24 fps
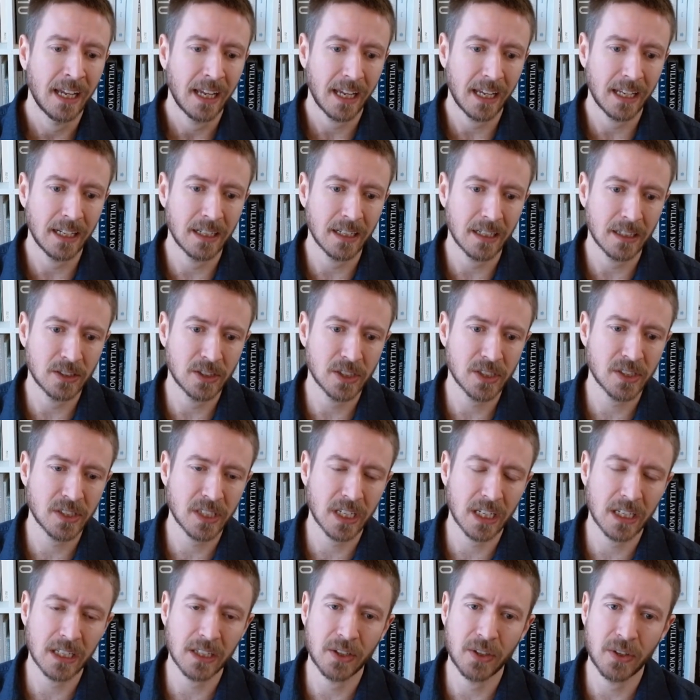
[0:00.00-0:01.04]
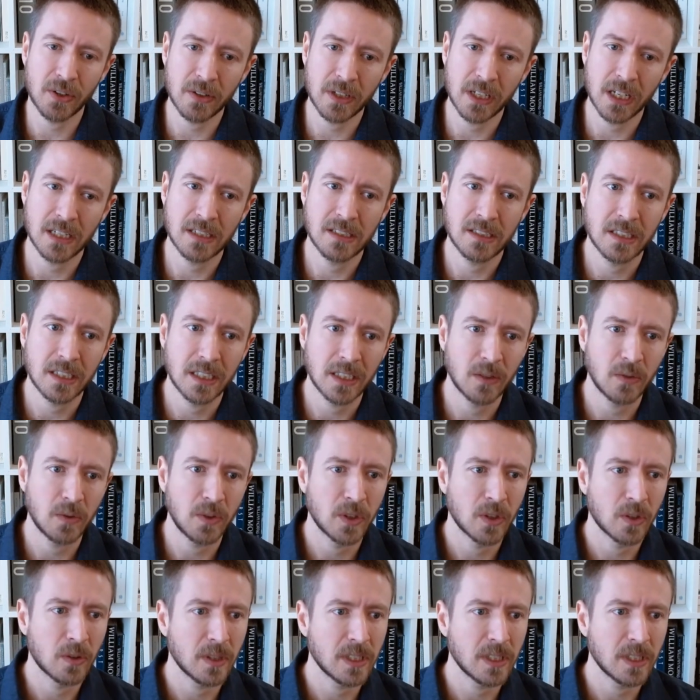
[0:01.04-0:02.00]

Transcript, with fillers: And just out of curiosity, you know,